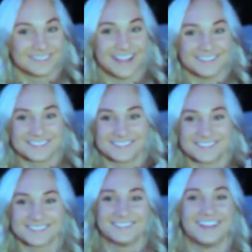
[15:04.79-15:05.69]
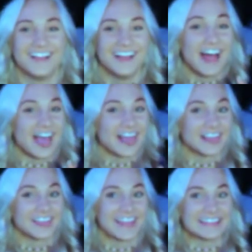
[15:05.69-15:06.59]
Yeah, just
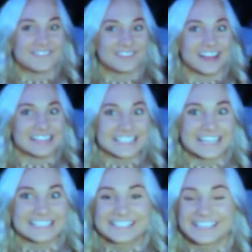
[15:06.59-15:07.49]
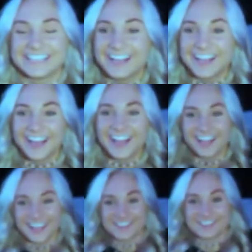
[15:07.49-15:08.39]
let that process.
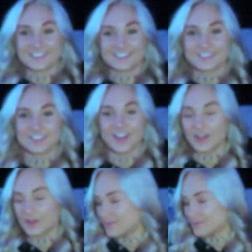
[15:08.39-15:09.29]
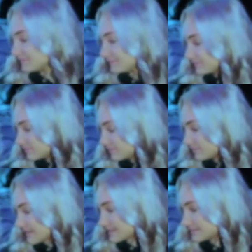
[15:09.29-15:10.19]
So,
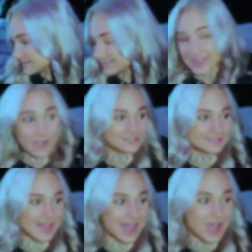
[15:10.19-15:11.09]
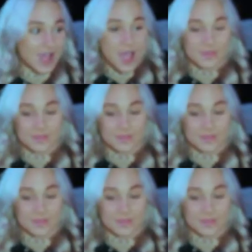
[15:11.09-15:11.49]
basically, that was that.